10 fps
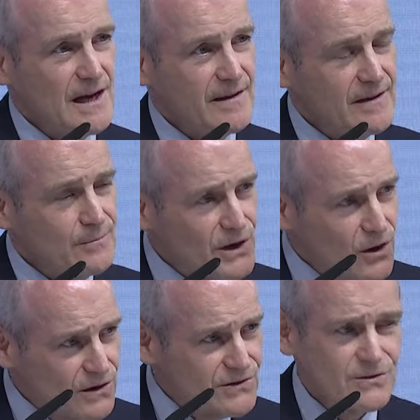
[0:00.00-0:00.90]
And then we
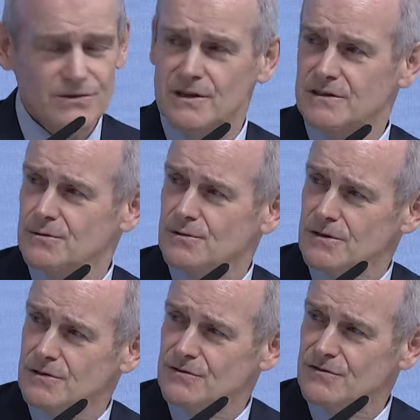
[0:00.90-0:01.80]
also say to
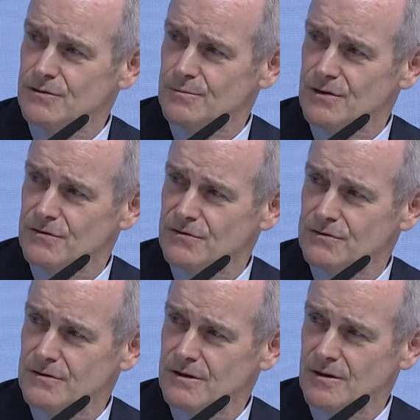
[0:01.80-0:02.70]
our consumers
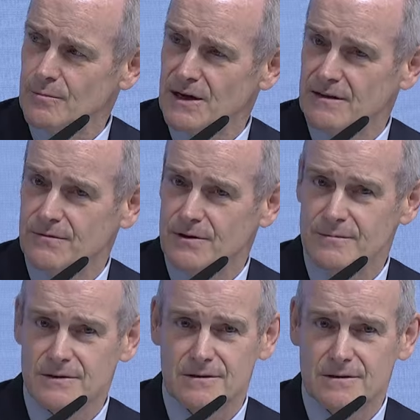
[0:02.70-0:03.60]
on our
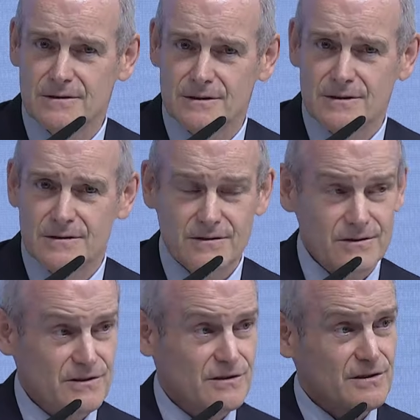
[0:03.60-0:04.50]
platform, so
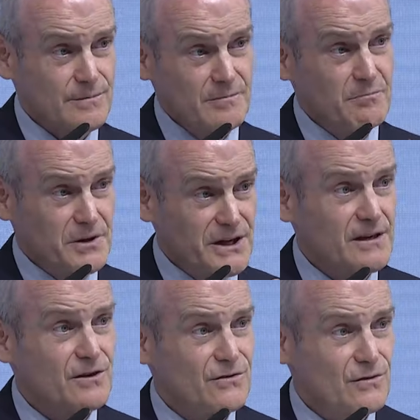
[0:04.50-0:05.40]
this is 1
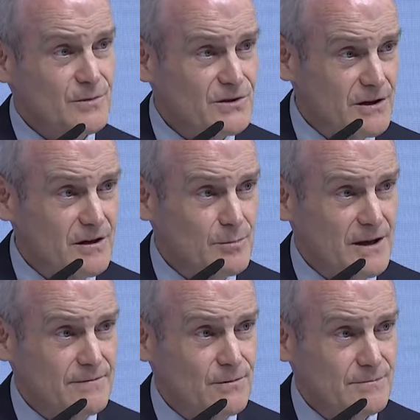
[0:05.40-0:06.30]
billion consumers on our
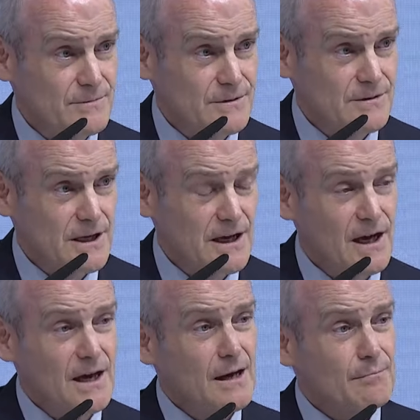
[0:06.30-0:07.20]
platform, okay?
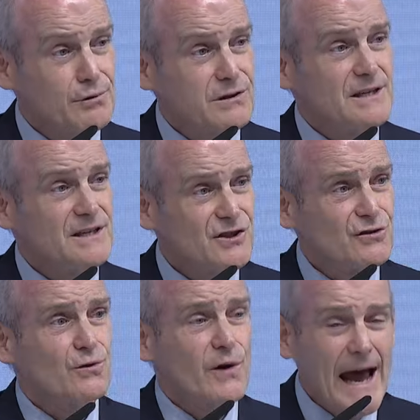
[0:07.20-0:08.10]
Please
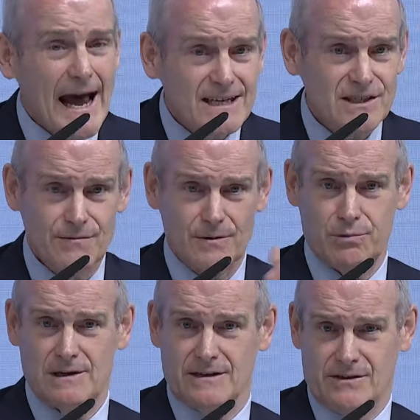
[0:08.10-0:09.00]
don't ask for
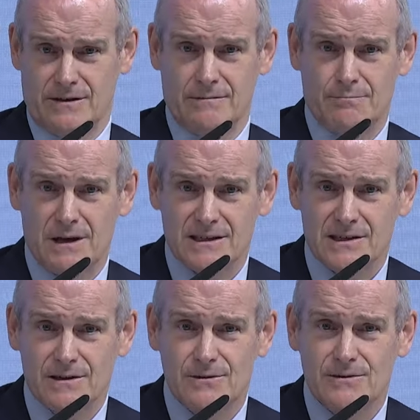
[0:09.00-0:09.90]

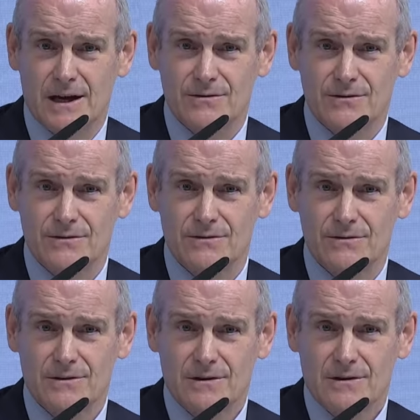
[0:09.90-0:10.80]
plastic
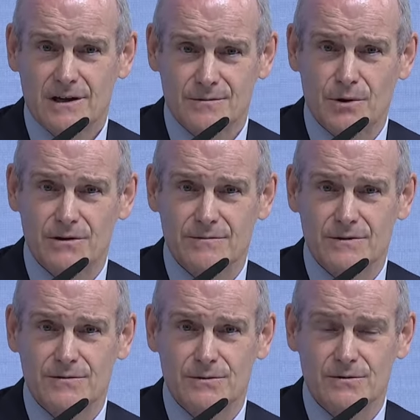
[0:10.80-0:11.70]
utensils as part of
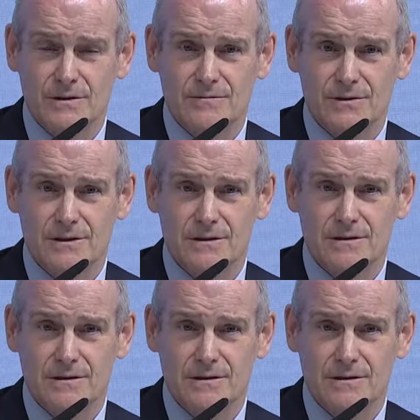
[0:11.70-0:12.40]
your food delivery.